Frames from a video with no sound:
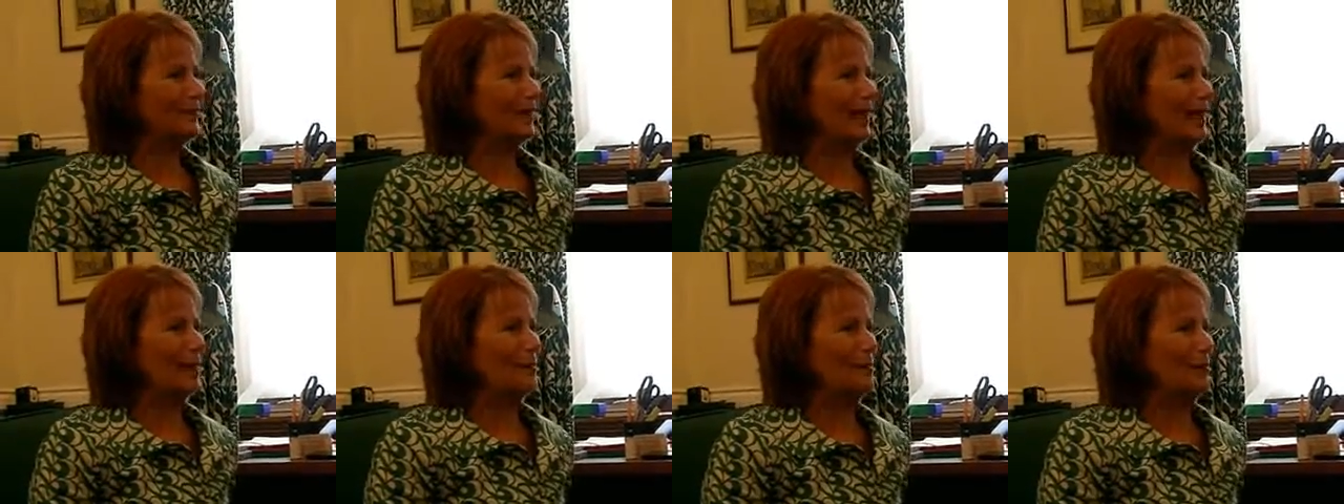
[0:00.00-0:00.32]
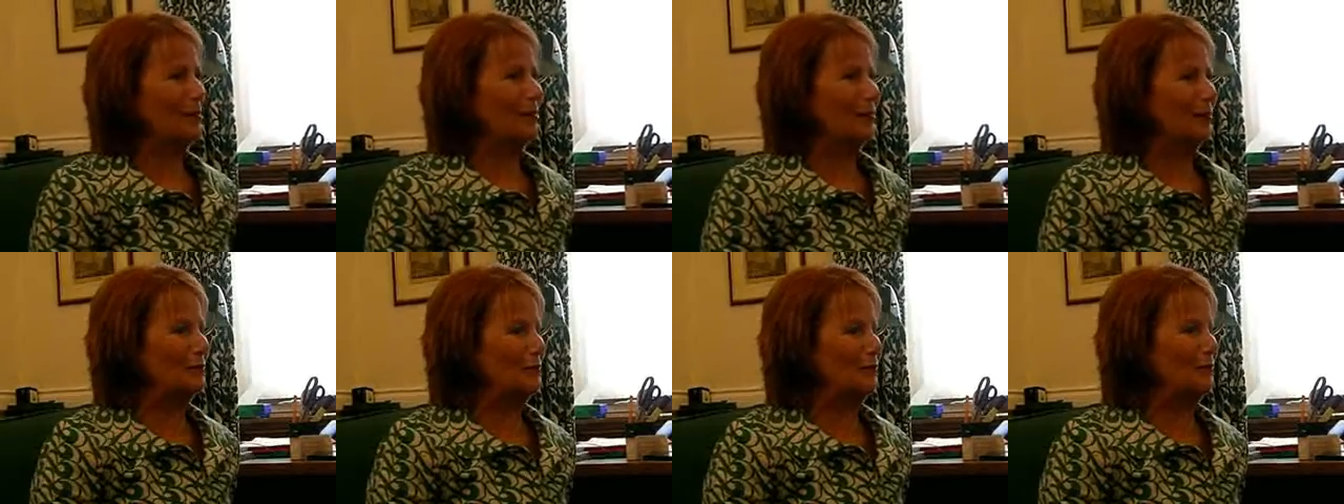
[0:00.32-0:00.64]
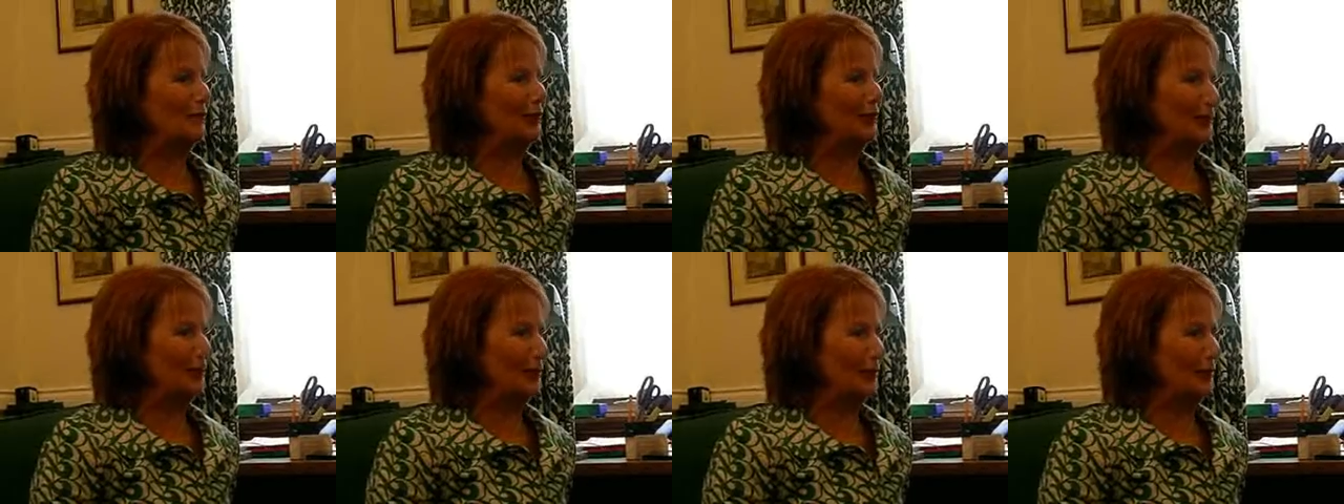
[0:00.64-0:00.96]
I picked her up at
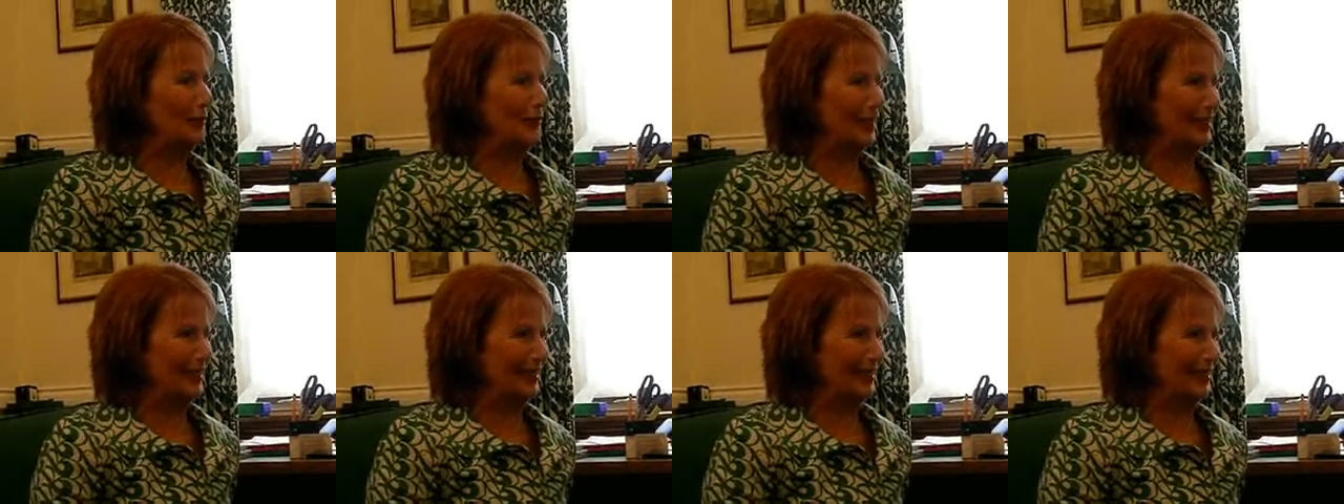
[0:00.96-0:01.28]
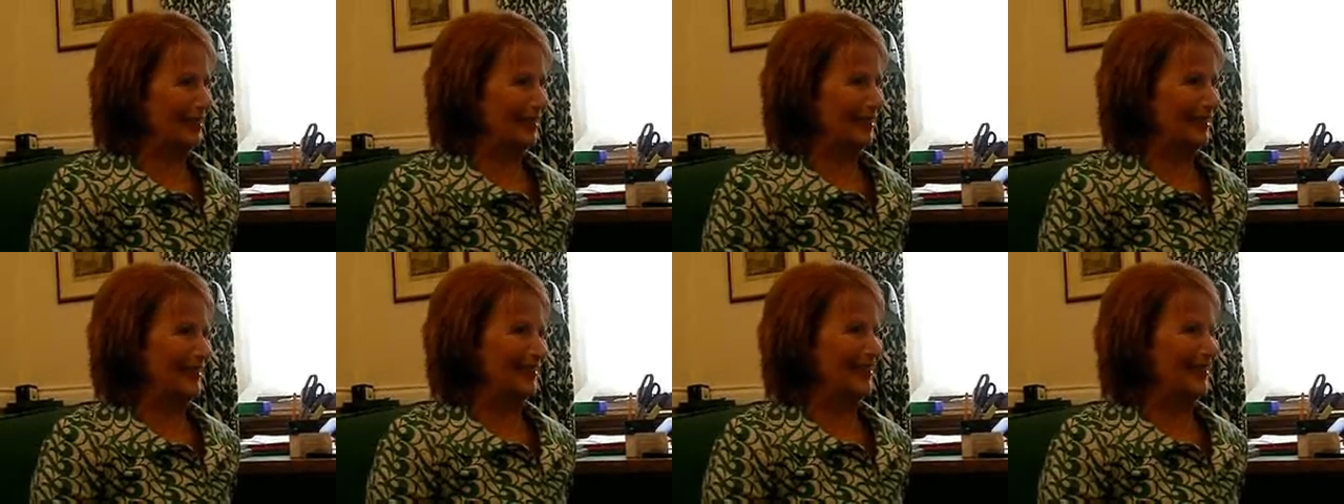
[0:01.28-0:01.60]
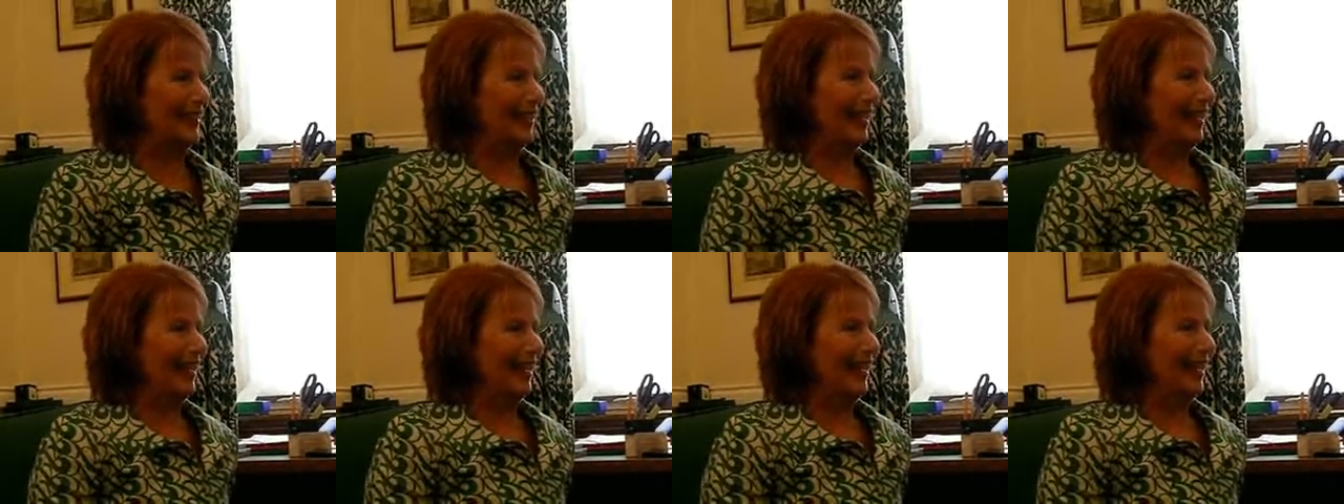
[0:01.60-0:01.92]
Victoria Station,
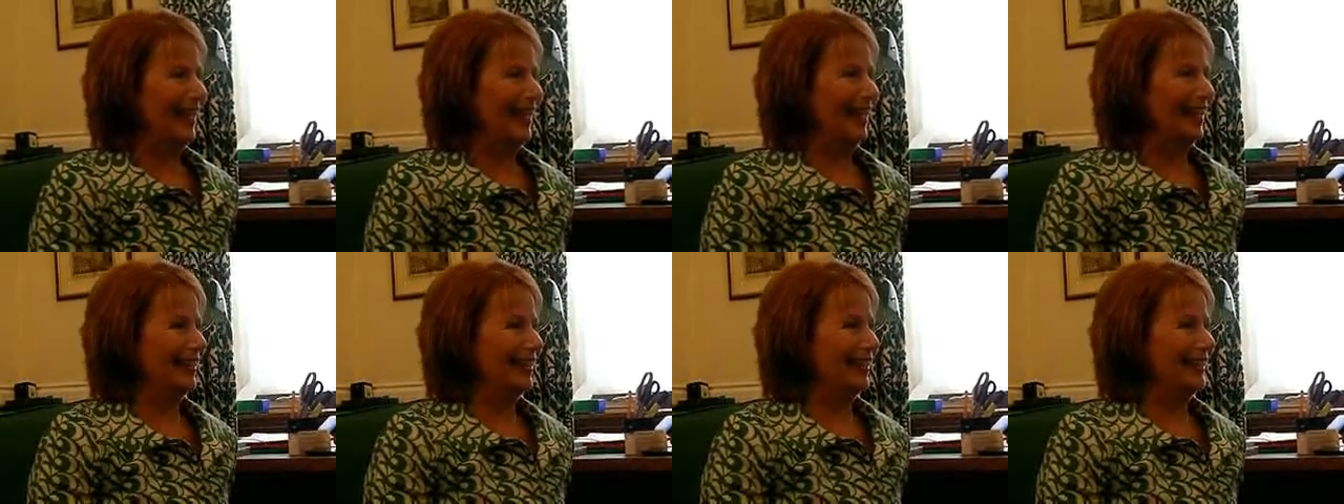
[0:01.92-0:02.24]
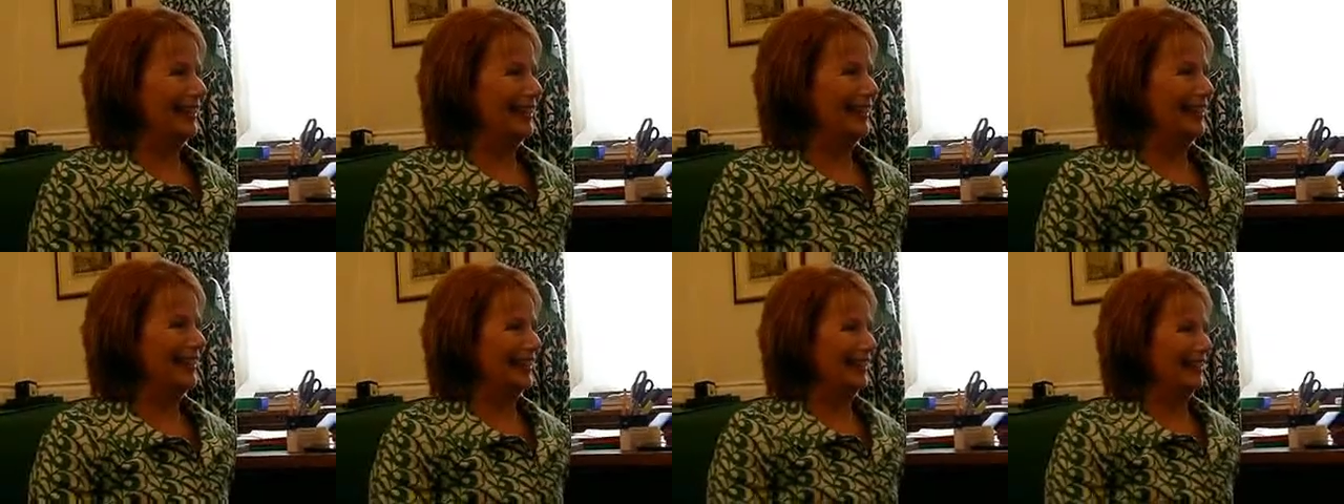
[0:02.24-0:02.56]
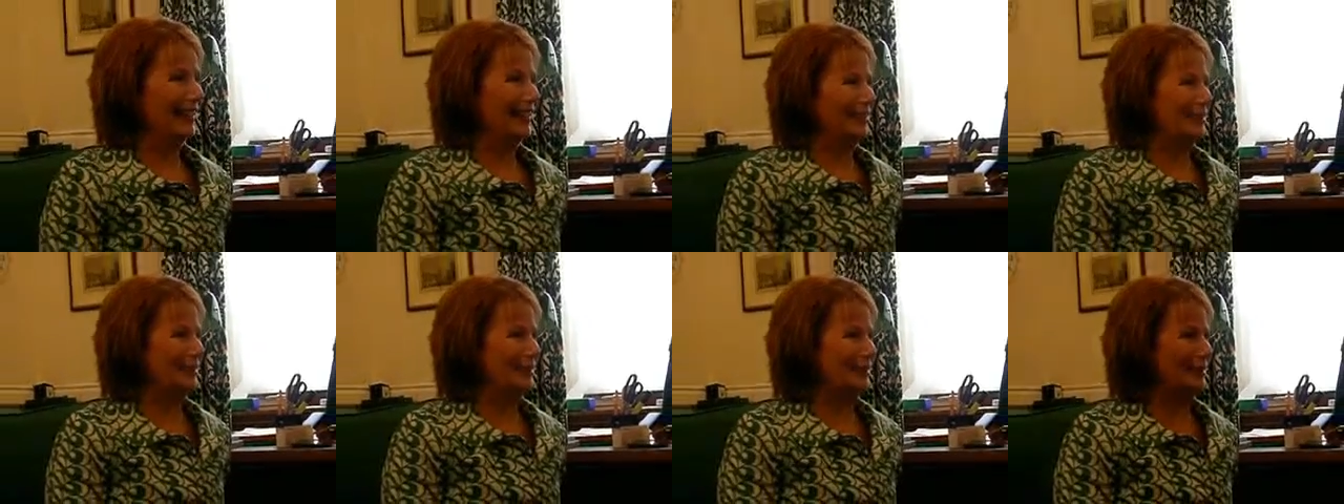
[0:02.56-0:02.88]

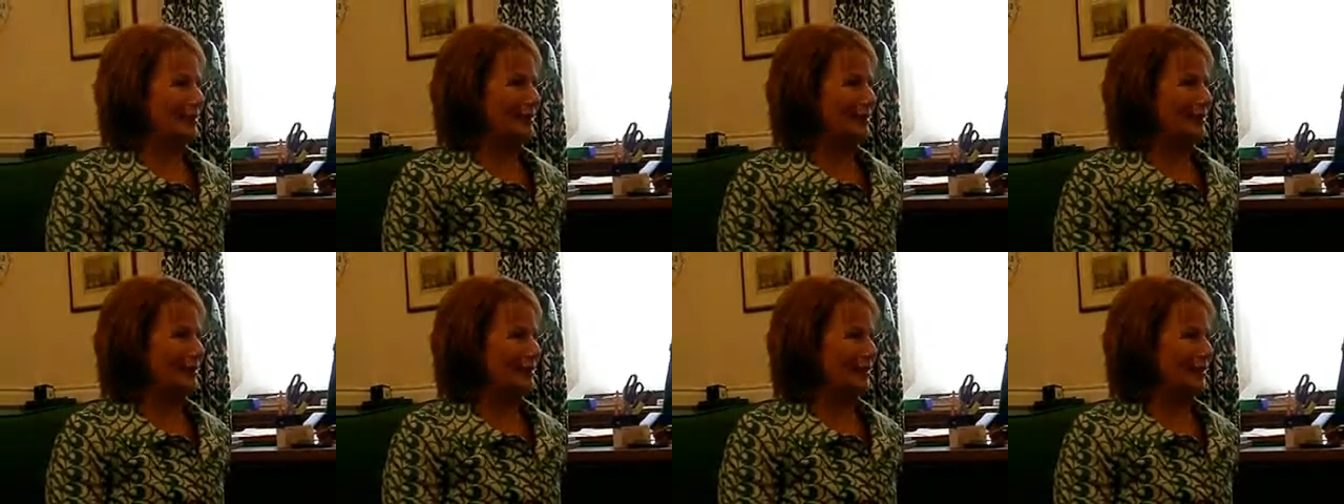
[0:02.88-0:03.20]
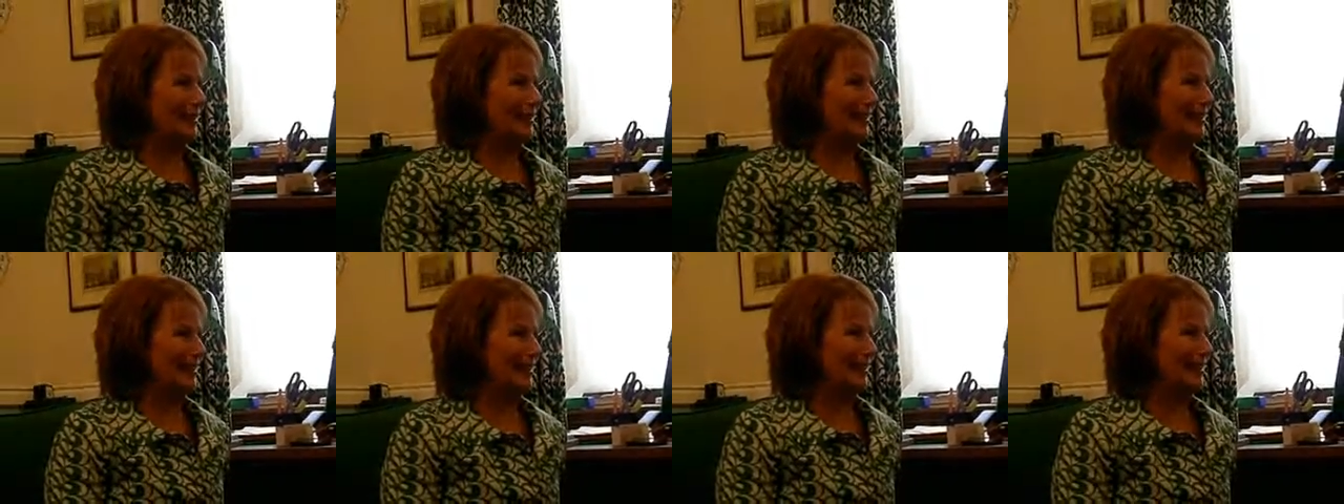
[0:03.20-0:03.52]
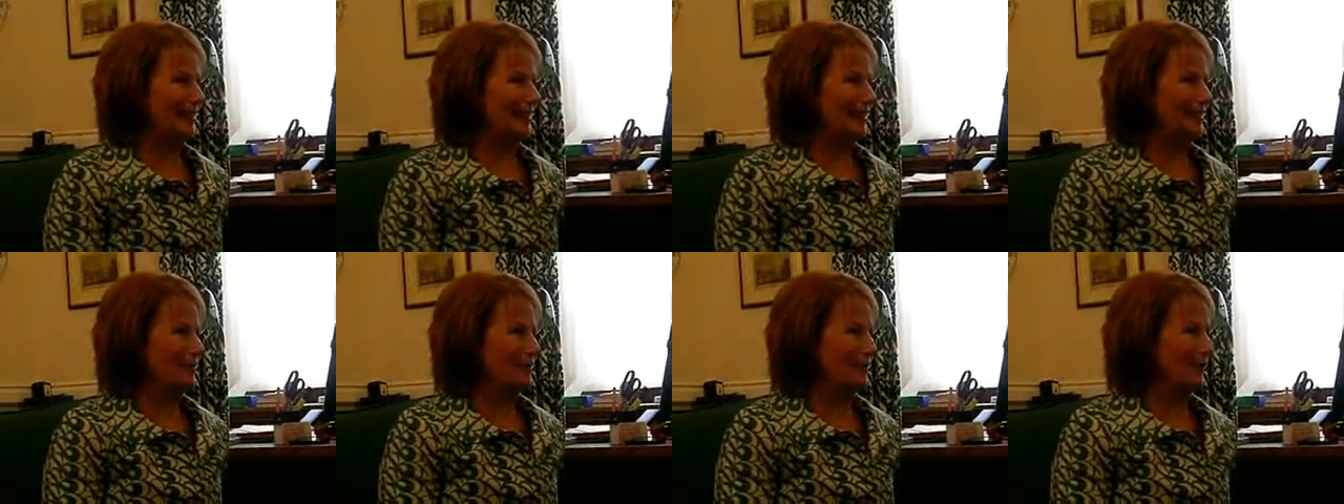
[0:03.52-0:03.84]
and she went into
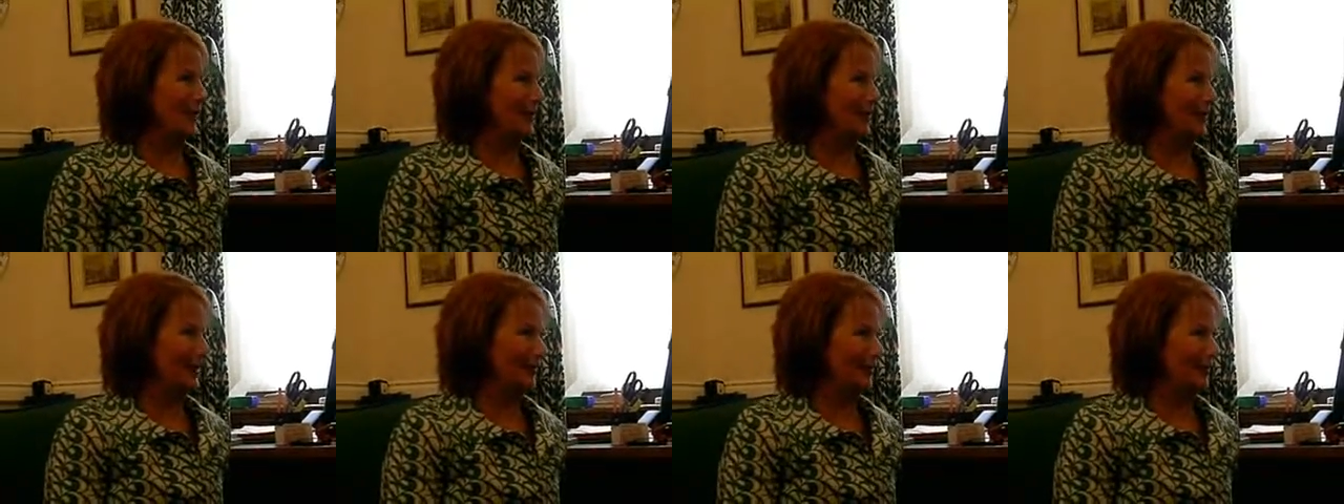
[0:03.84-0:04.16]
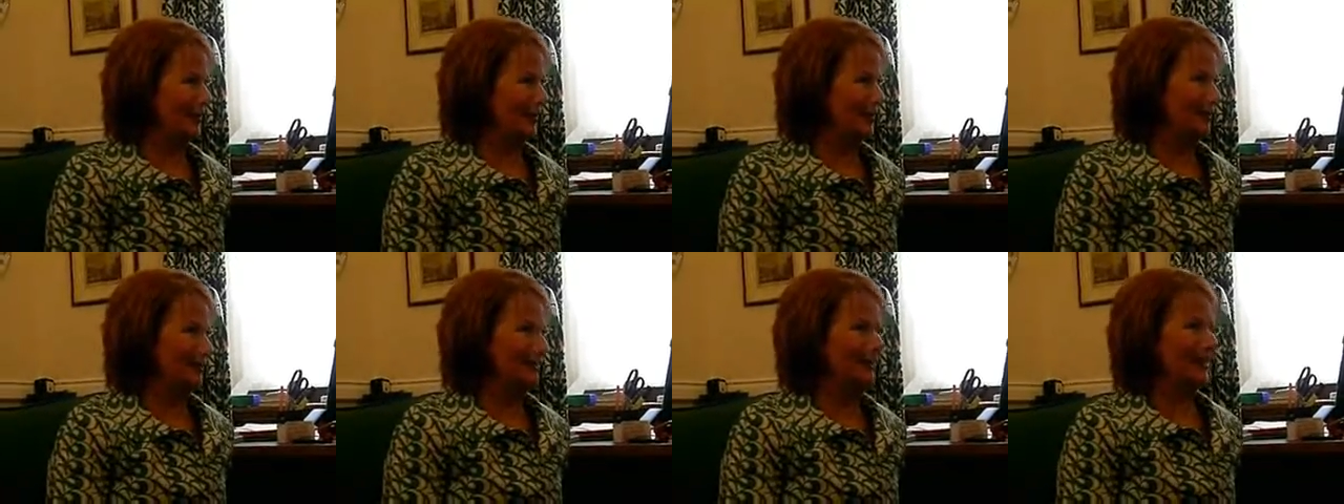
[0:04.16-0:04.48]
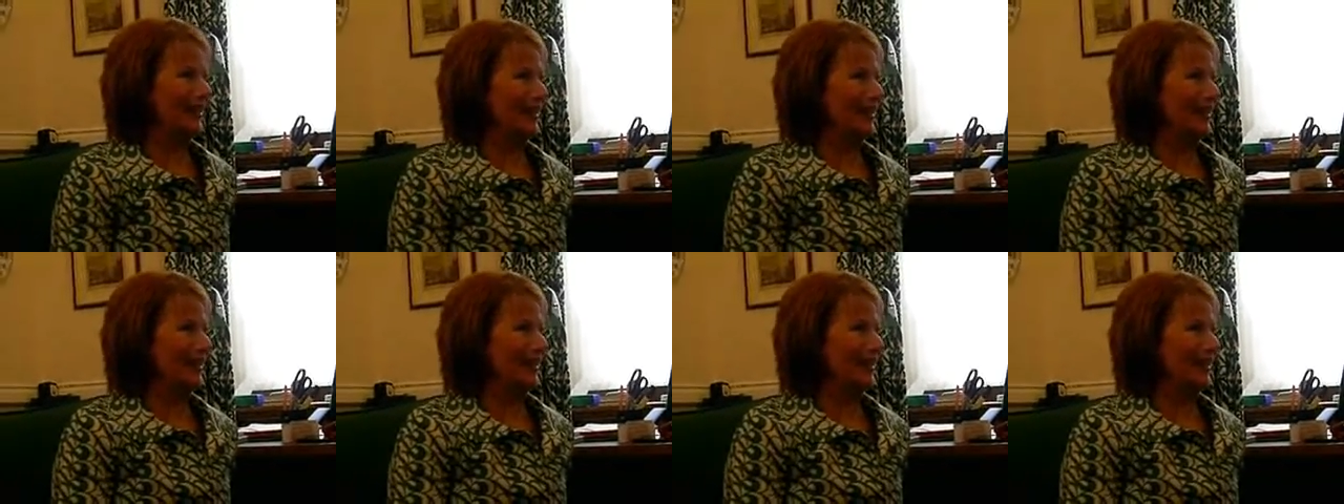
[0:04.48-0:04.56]
the waiting room